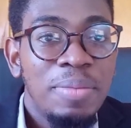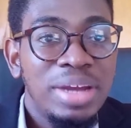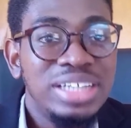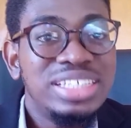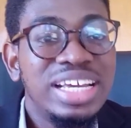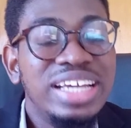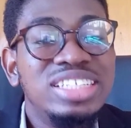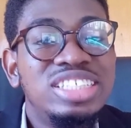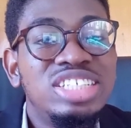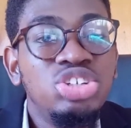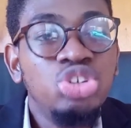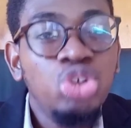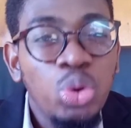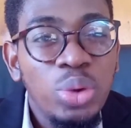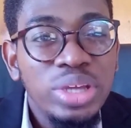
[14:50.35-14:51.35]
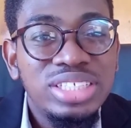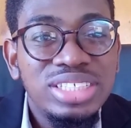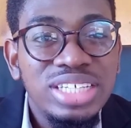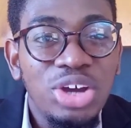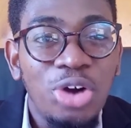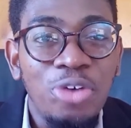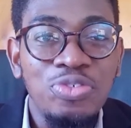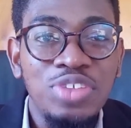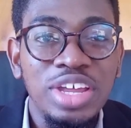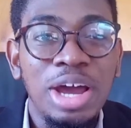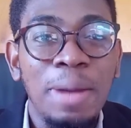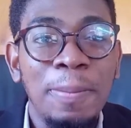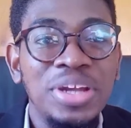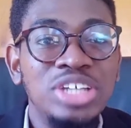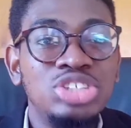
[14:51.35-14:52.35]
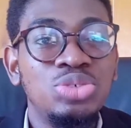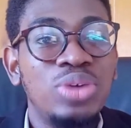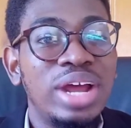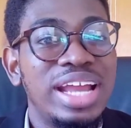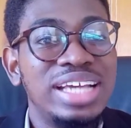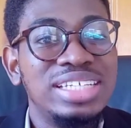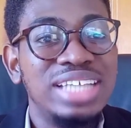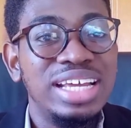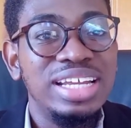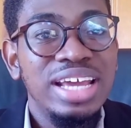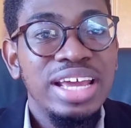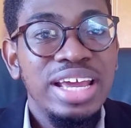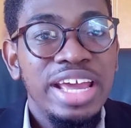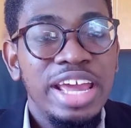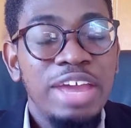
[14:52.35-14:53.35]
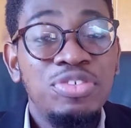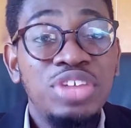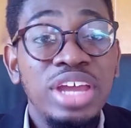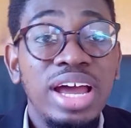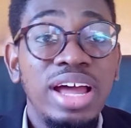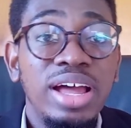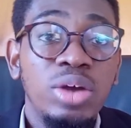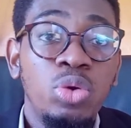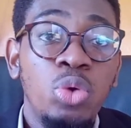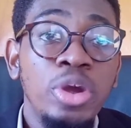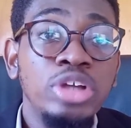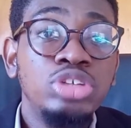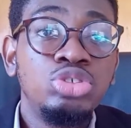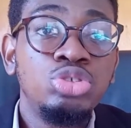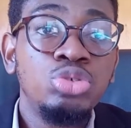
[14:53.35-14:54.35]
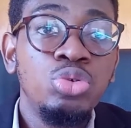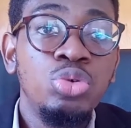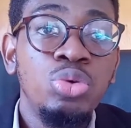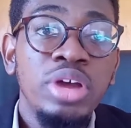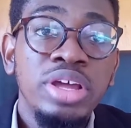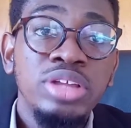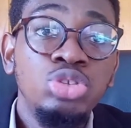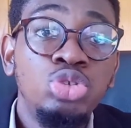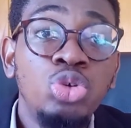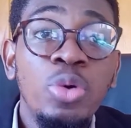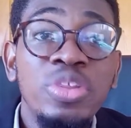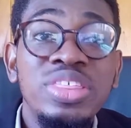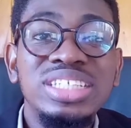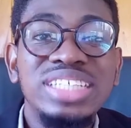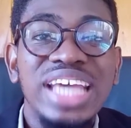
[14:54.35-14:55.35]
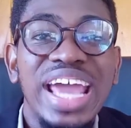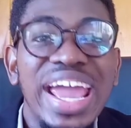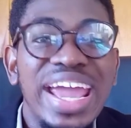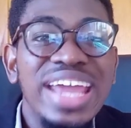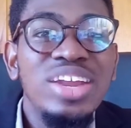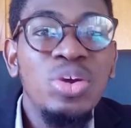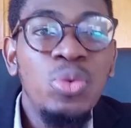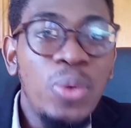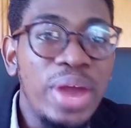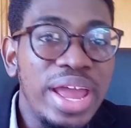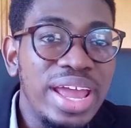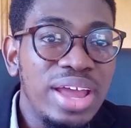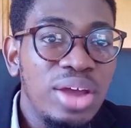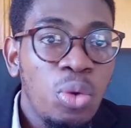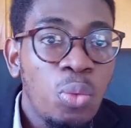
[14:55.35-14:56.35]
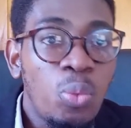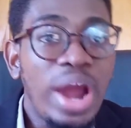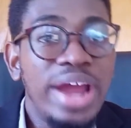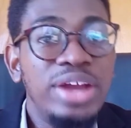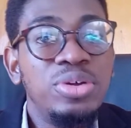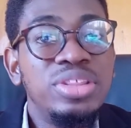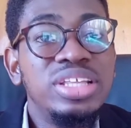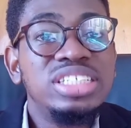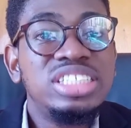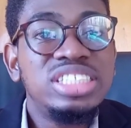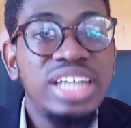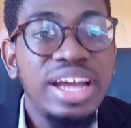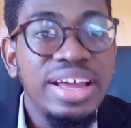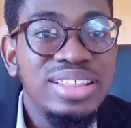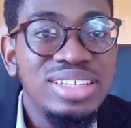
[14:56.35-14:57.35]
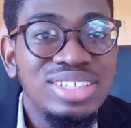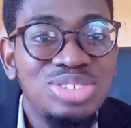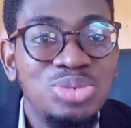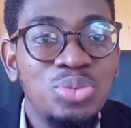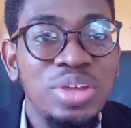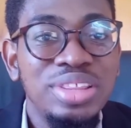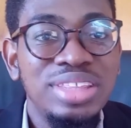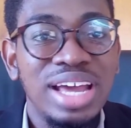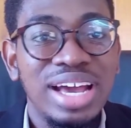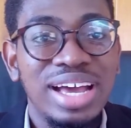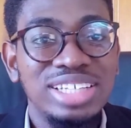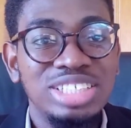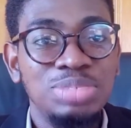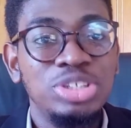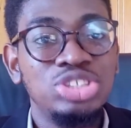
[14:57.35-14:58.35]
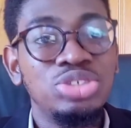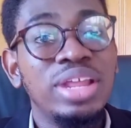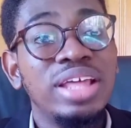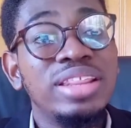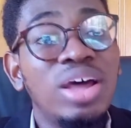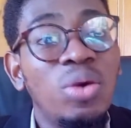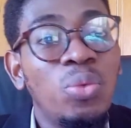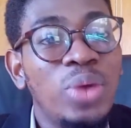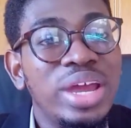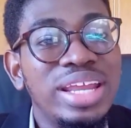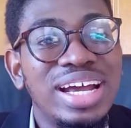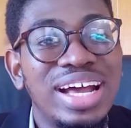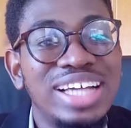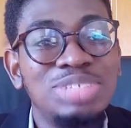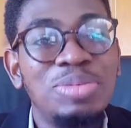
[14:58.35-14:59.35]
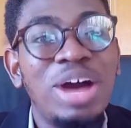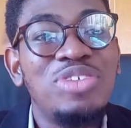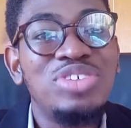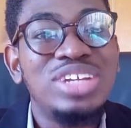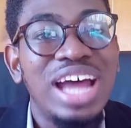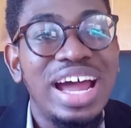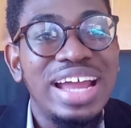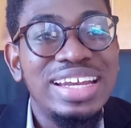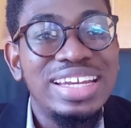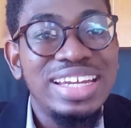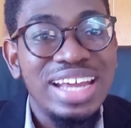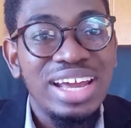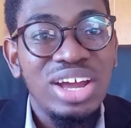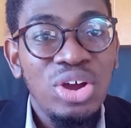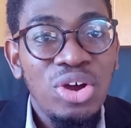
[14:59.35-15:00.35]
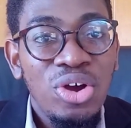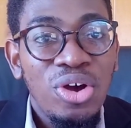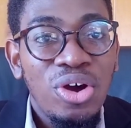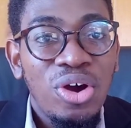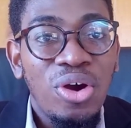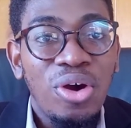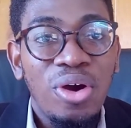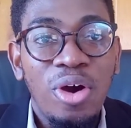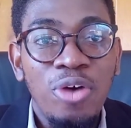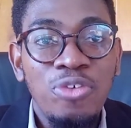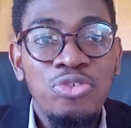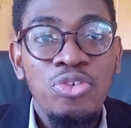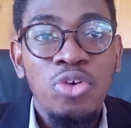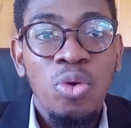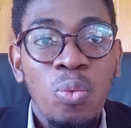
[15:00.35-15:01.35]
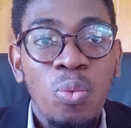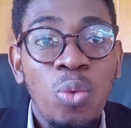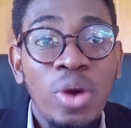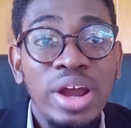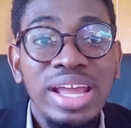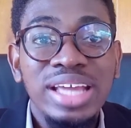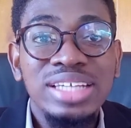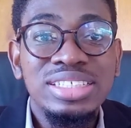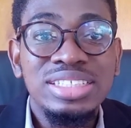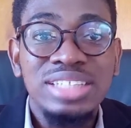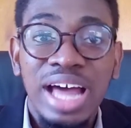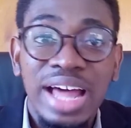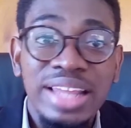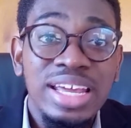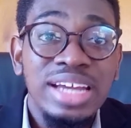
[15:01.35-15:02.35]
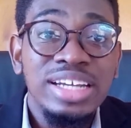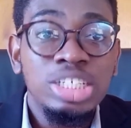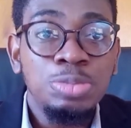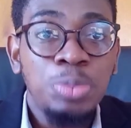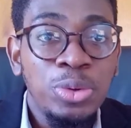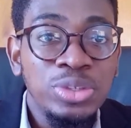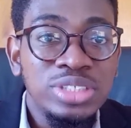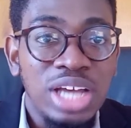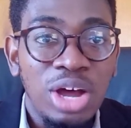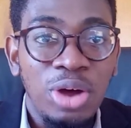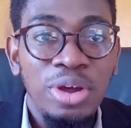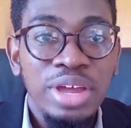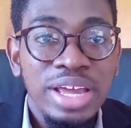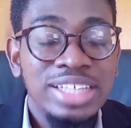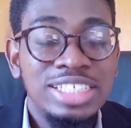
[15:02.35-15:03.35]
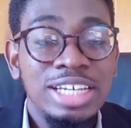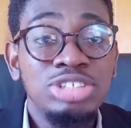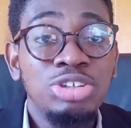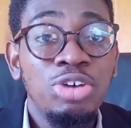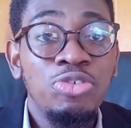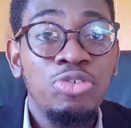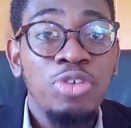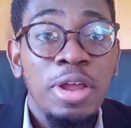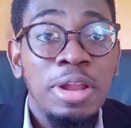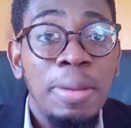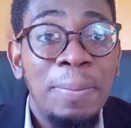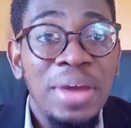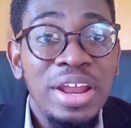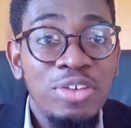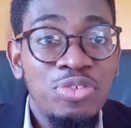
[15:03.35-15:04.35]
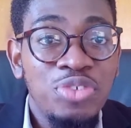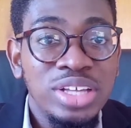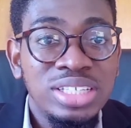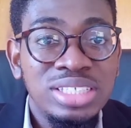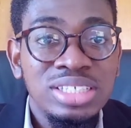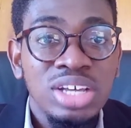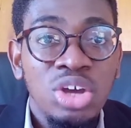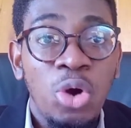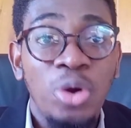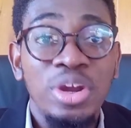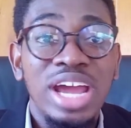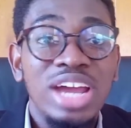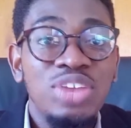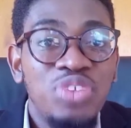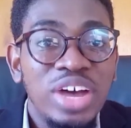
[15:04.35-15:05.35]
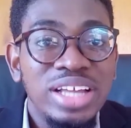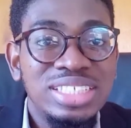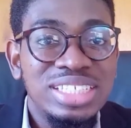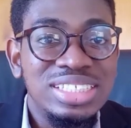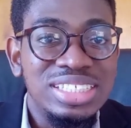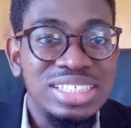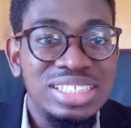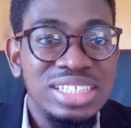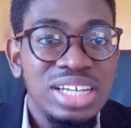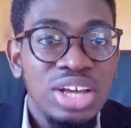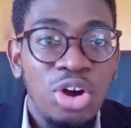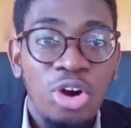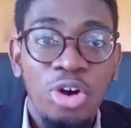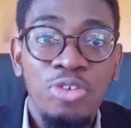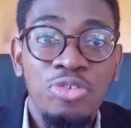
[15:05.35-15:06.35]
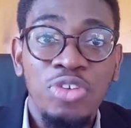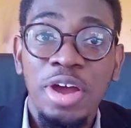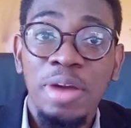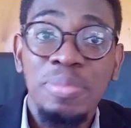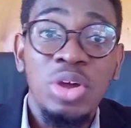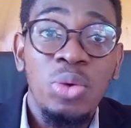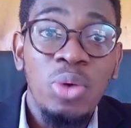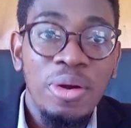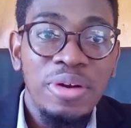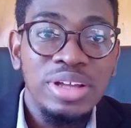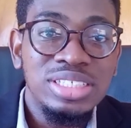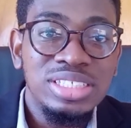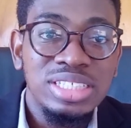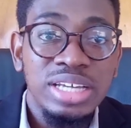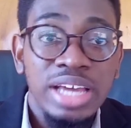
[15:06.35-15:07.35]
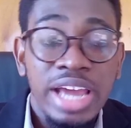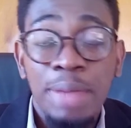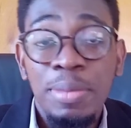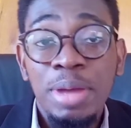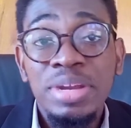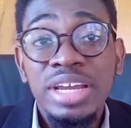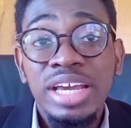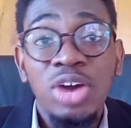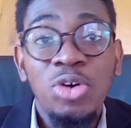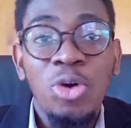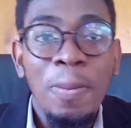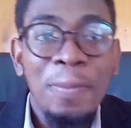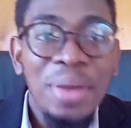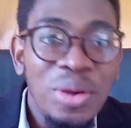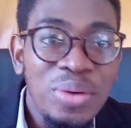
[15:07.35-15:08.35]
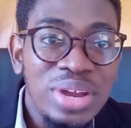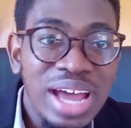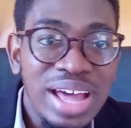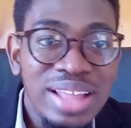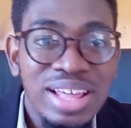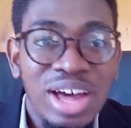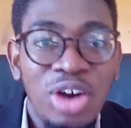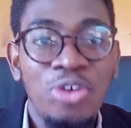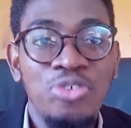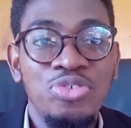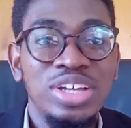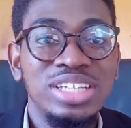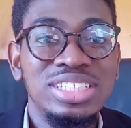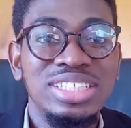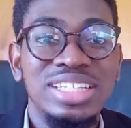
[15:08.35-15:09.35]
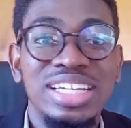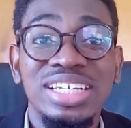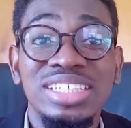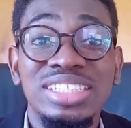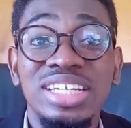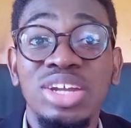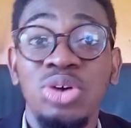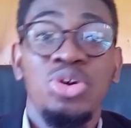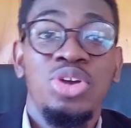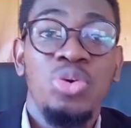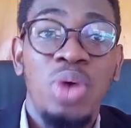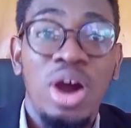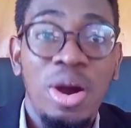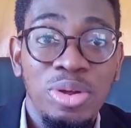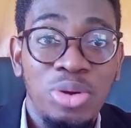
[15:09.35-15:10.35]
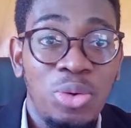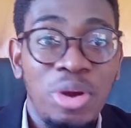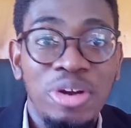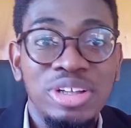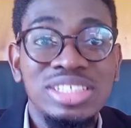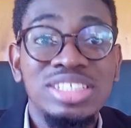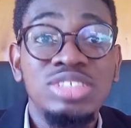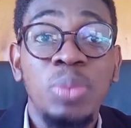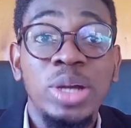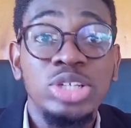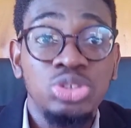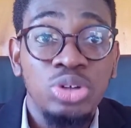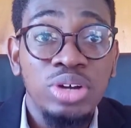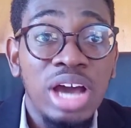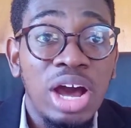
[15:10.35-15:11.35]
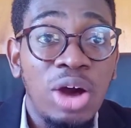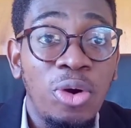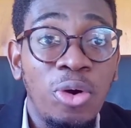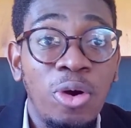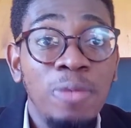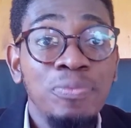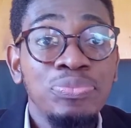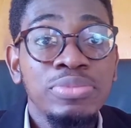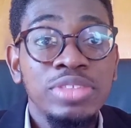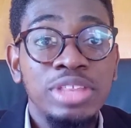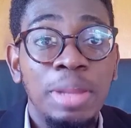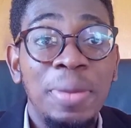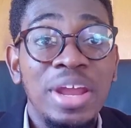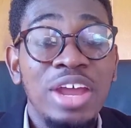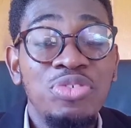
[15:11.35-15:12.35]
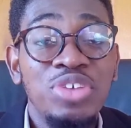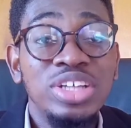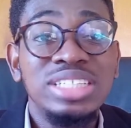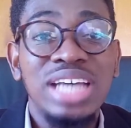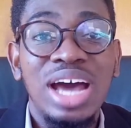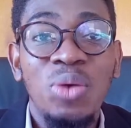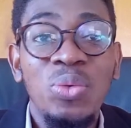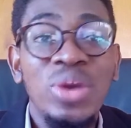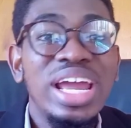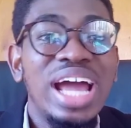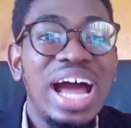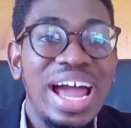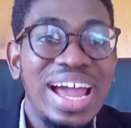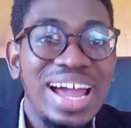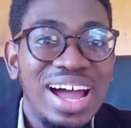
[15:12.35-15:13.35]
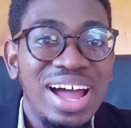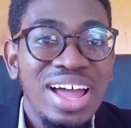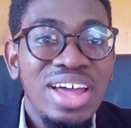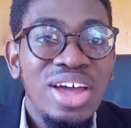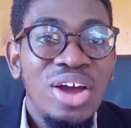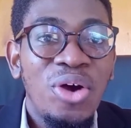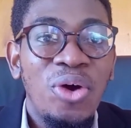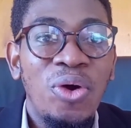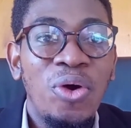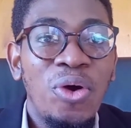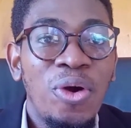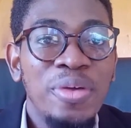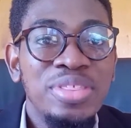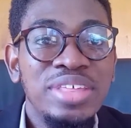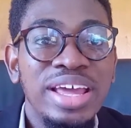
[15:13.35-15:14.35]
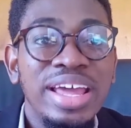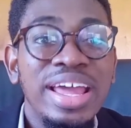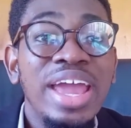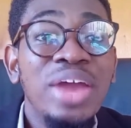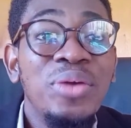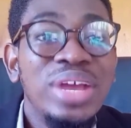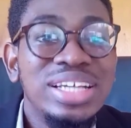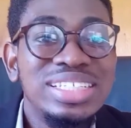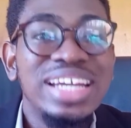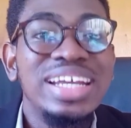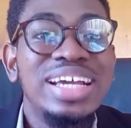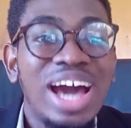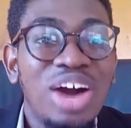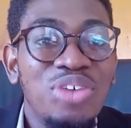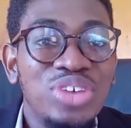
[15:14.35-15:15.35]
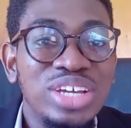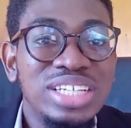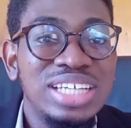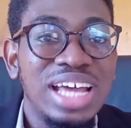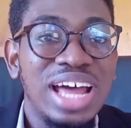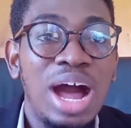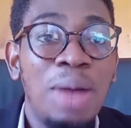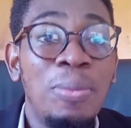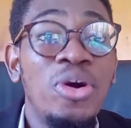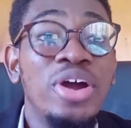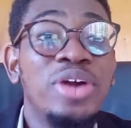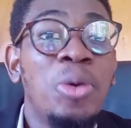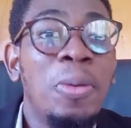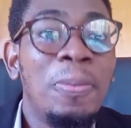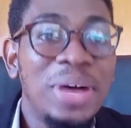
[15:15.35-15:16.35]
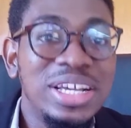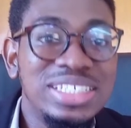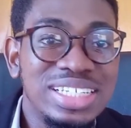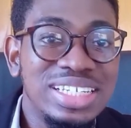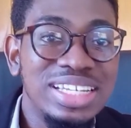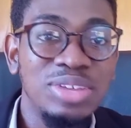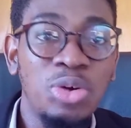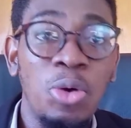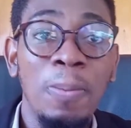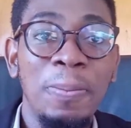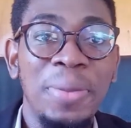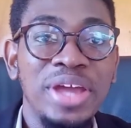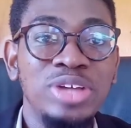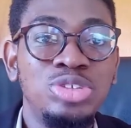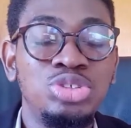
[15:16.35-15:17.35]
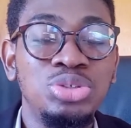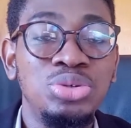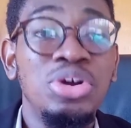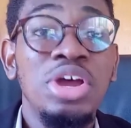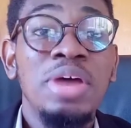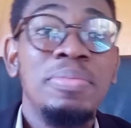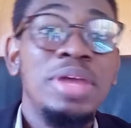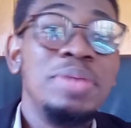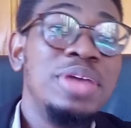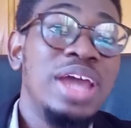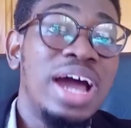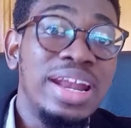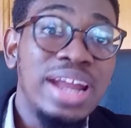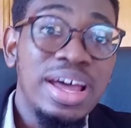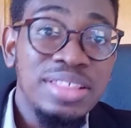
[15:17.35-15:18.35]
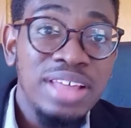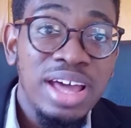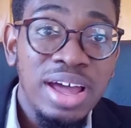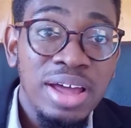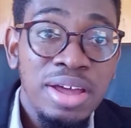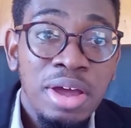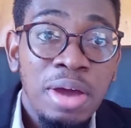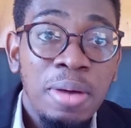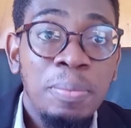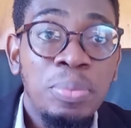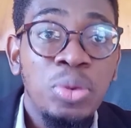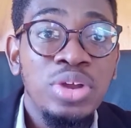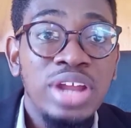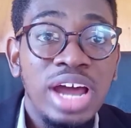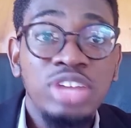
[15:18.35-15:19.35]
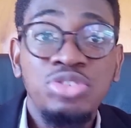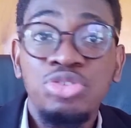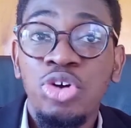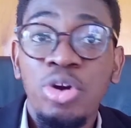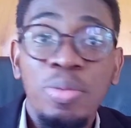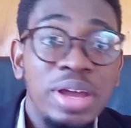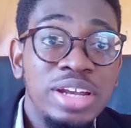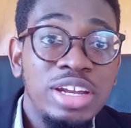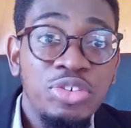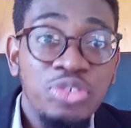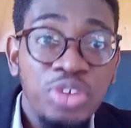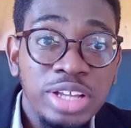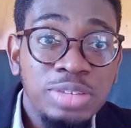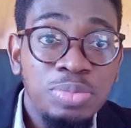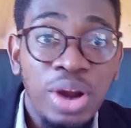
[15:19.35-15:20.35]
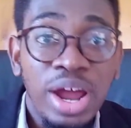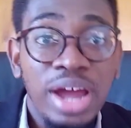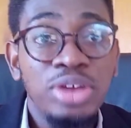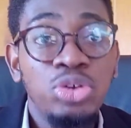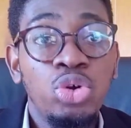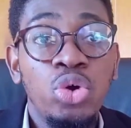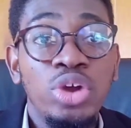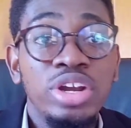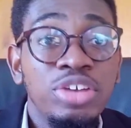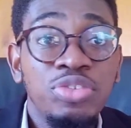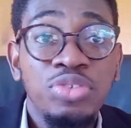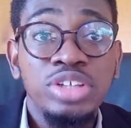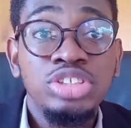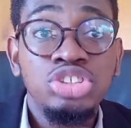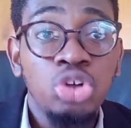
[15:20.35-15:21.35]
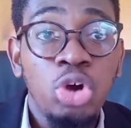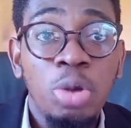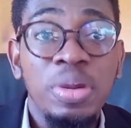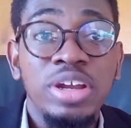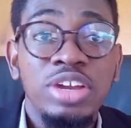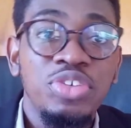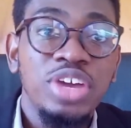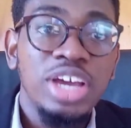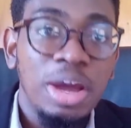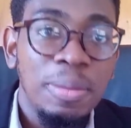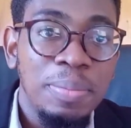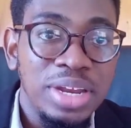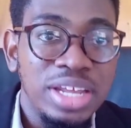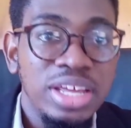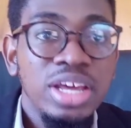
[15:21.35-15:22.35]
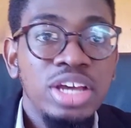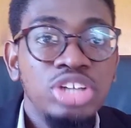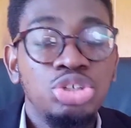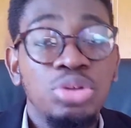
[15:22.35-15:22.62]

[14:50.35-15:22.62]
But it's the ingenuity of the companies to realize that if they are going to do this anyway, why don't they share this with their customers so that way the customer have an idea of what is at their disposal in terms of the benefits or the advantages of the warranty, and maybe they can compare with other offers. They can see that, okay, wow, your warranty is much stronger, or the benefits are way higher, or the areas that it covers are more encompassing compared to maybe another product from a different brand or a different shop or a different company.